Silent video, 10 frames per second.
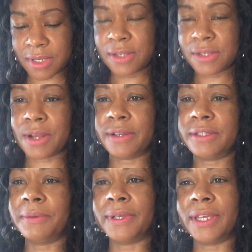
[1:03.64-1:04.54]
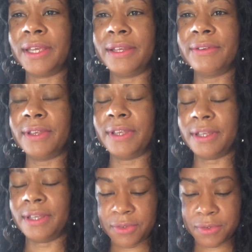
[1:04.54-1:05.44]
Started doing
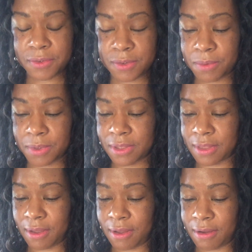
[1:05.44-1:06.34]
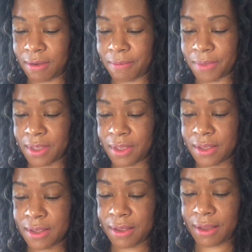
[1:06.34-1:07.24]
interviews with
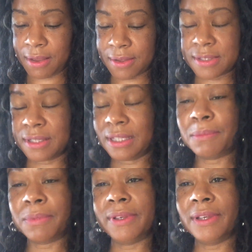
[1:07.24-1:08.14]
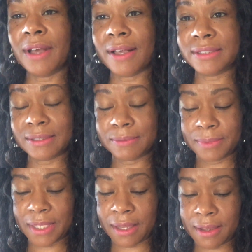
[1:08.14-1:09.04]
celebrity gossip.
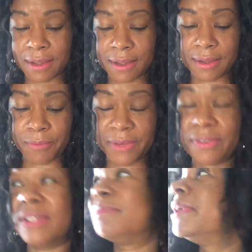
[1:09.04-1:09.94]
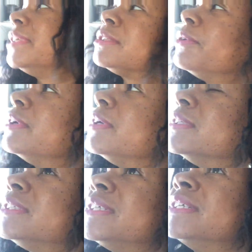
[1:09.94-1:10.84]
One of his
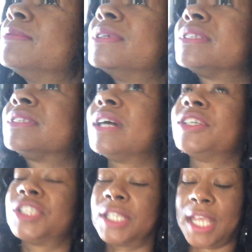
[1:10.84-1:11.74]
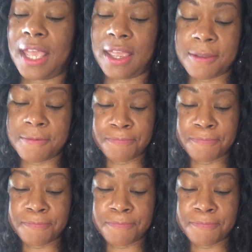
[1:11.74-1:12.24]
mentors, it was Tasha K,